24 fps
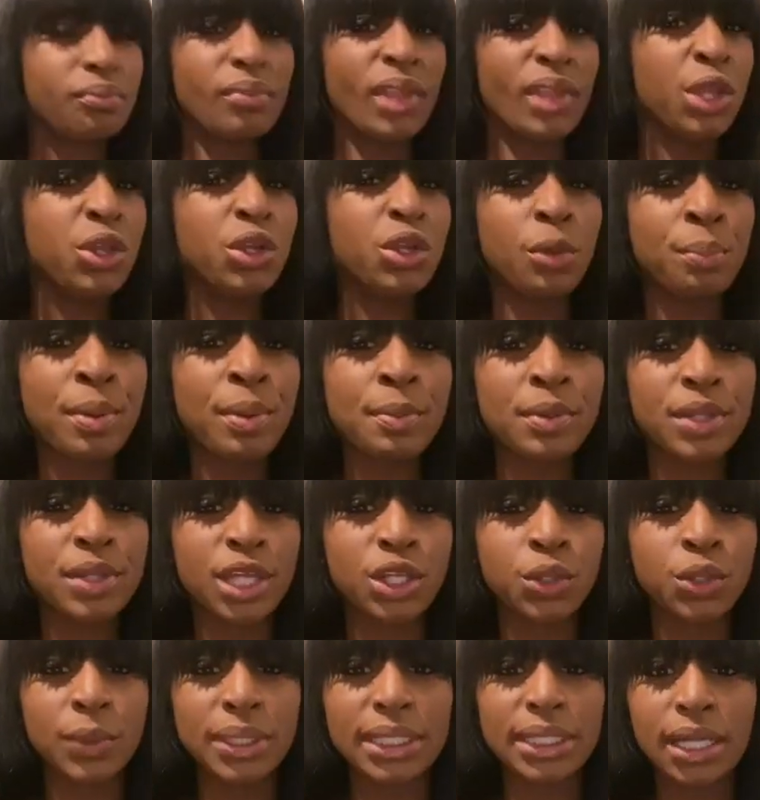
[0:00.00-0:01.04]
you know, people that
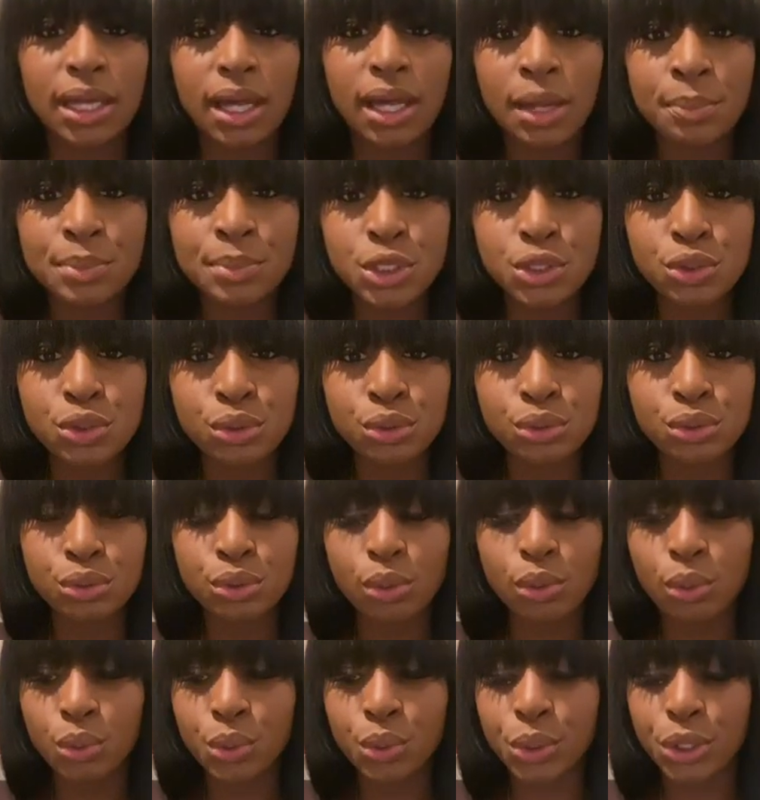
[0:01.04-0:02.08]
you would look up to,
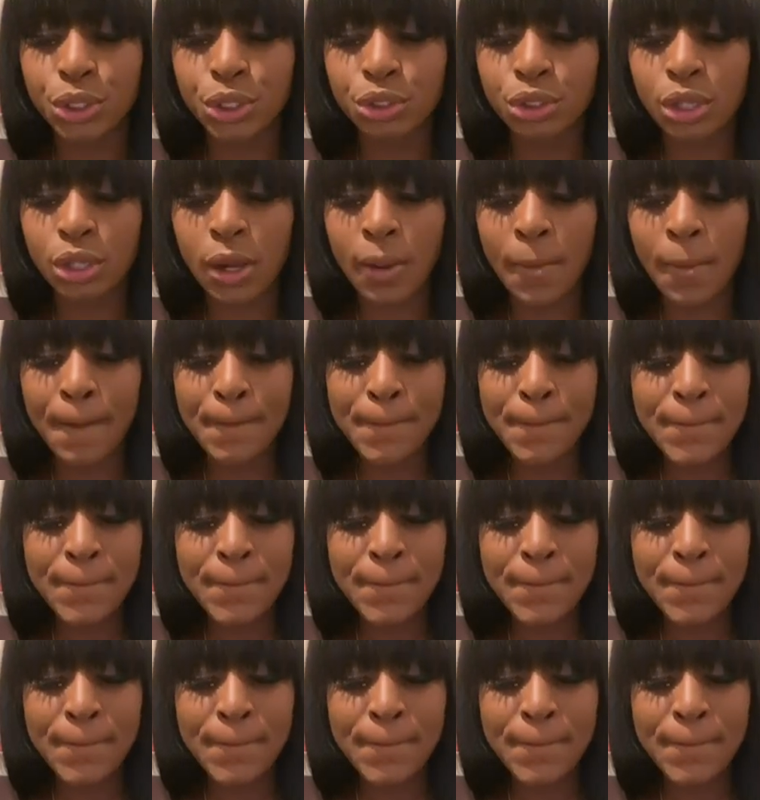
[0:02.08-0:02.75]
or, you know,